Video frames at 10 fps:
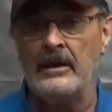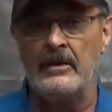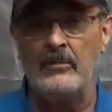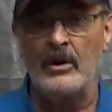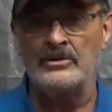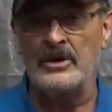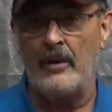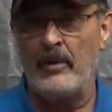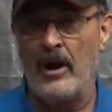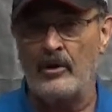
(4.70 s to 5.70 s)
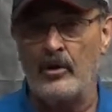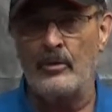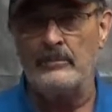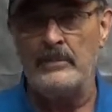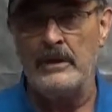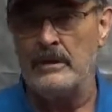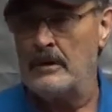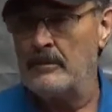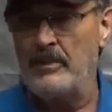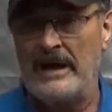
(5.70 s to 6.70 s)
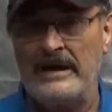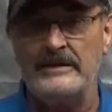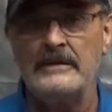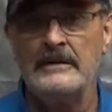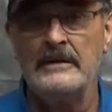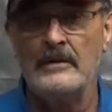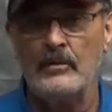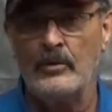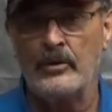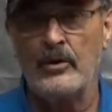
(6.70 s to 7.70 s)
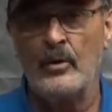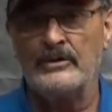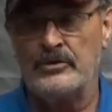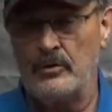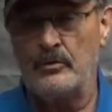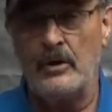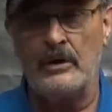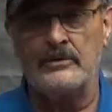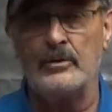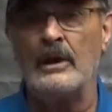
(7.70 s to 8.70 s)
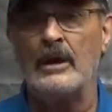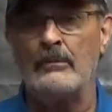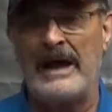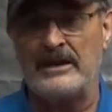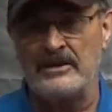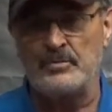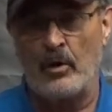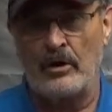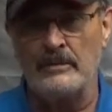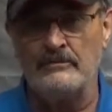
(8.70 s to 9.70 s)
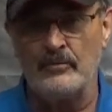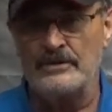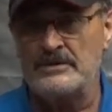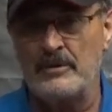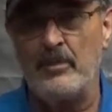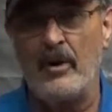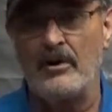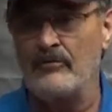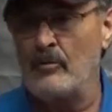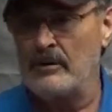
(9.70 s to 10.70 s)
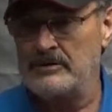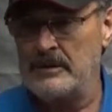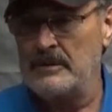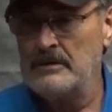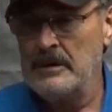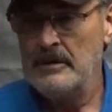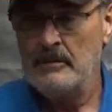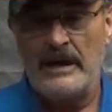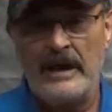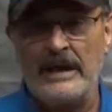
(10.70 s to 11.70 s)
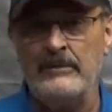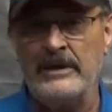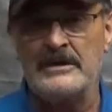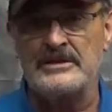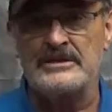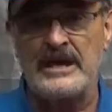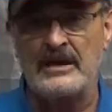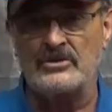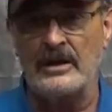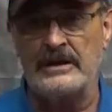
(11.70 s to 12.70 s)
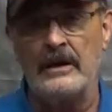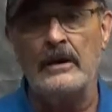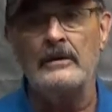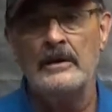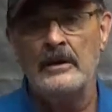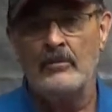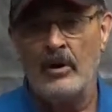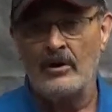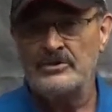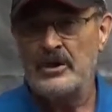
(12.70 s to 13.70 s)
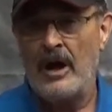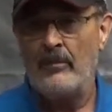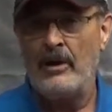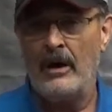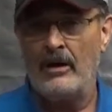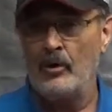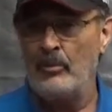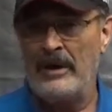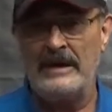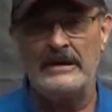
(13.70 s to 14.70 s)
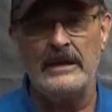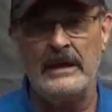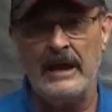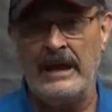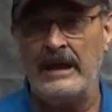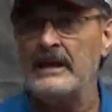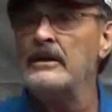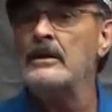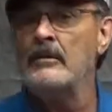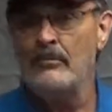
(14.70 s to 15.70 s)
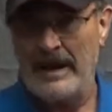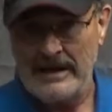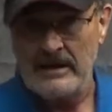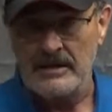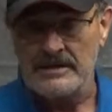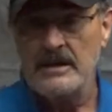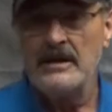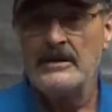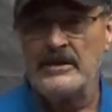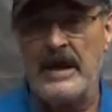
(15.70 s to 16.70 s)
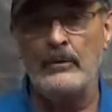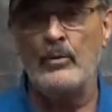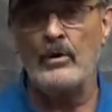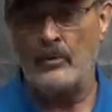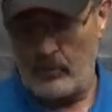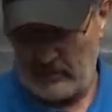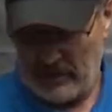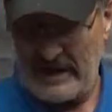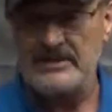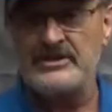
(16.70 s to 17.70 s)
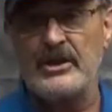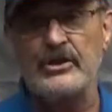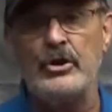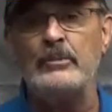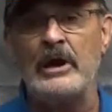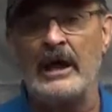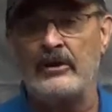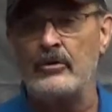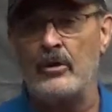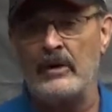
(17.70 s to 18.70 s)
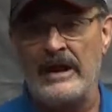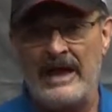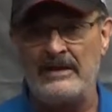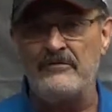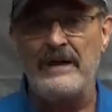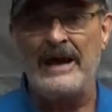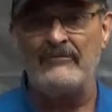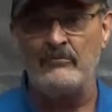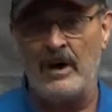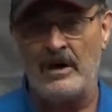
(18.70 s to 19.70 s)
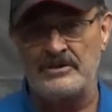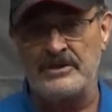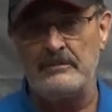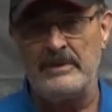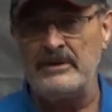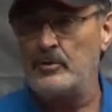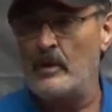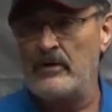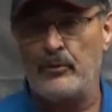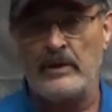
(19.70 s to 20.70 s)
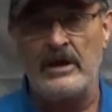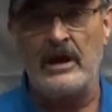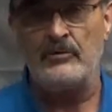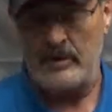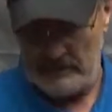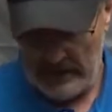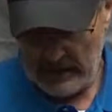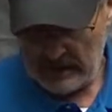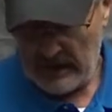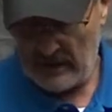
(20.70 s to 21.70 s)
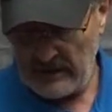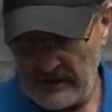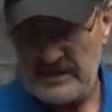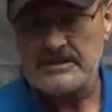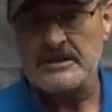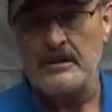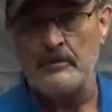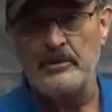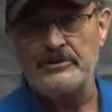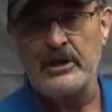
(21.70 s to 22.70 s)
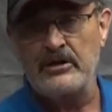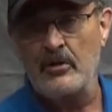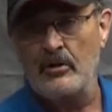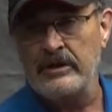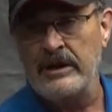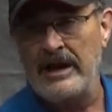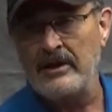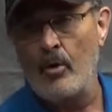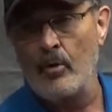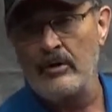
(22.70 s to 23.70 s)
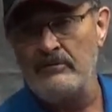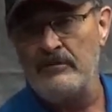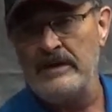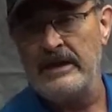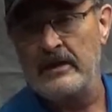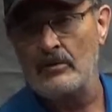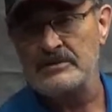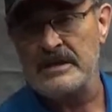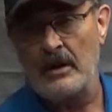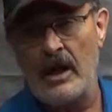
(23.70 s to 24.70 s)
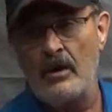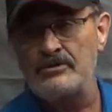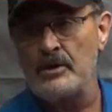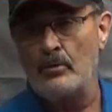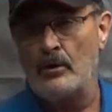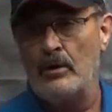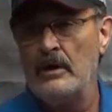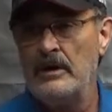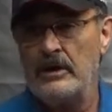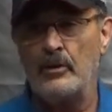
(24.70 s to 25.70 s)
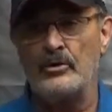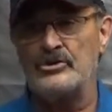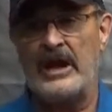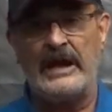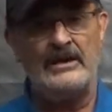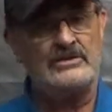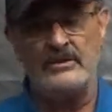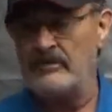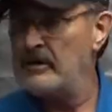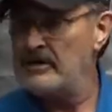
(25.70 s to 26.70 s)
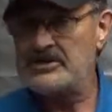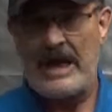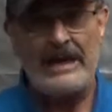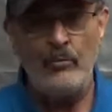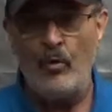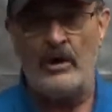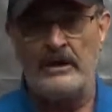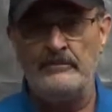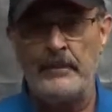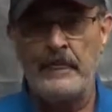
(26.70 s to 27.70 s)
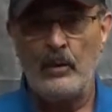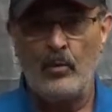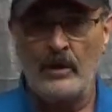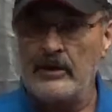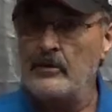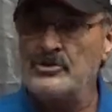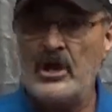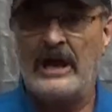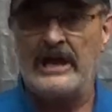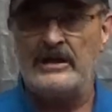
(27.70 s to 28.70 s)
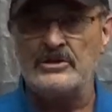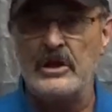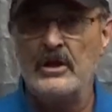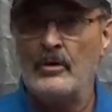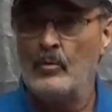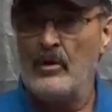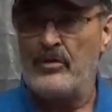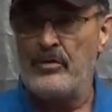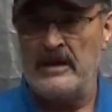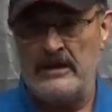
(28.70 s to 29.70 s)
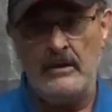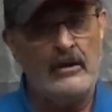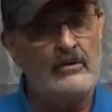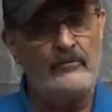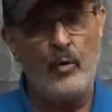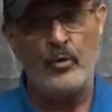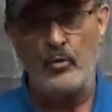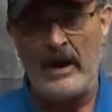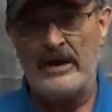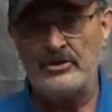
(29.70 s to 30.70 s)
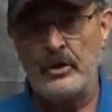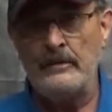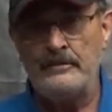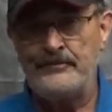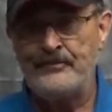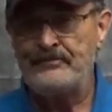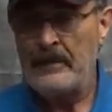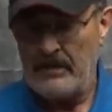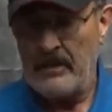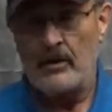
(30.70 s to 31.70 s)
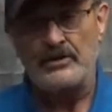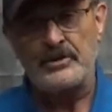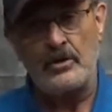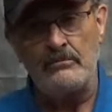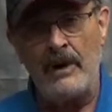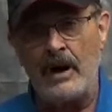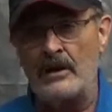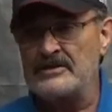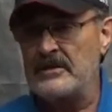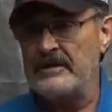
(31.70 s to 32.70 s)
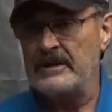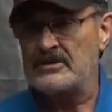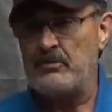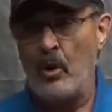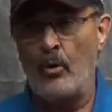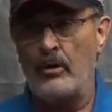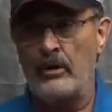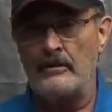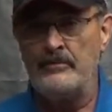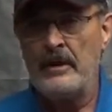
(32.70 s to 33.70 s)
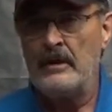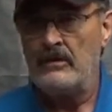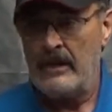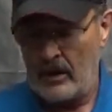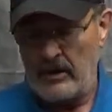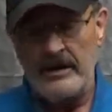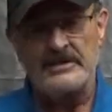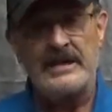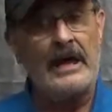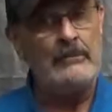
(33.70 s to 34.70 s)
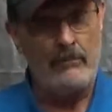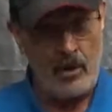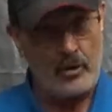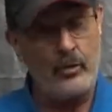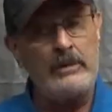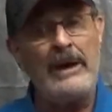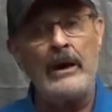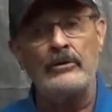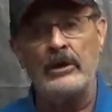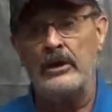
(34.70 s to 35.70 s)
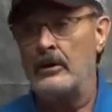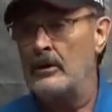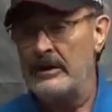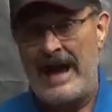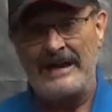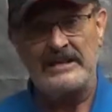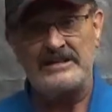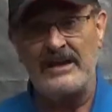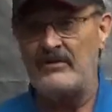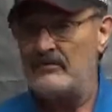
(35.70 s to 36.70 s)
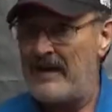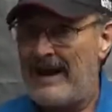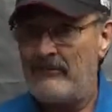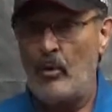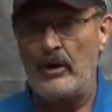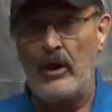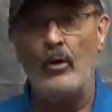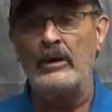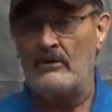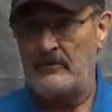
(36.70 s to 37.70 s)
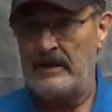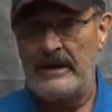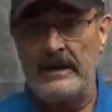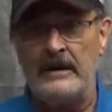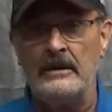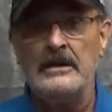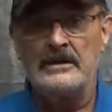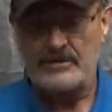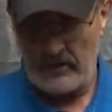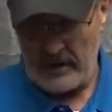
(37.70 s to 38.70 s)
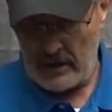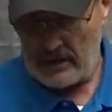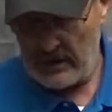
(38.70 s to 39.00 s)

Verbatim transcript: uh, Barn Shop Auto and uh, Paint, we're going to uh, do a little maintenance work, which is a part of what uh, my name is. It's actually uh, Barn Shop Auto Paint and Maintenance. Today we're going to replace an accumulator on a 95 Mazda B2300. Now in this particular category of vehicles, it'll also interchange, the very same one will interchange with the Ford Ranger. There are certain models of the Explorer. There is a Mercury Mountaineer, a 97 5.0. It'll fit it. So there are a